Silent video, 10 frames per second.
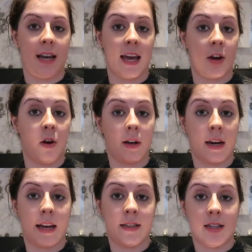like an
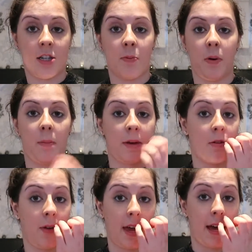organiser that she bought me
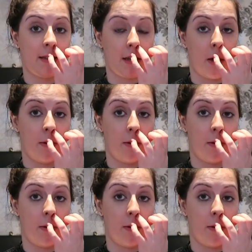3 years ago.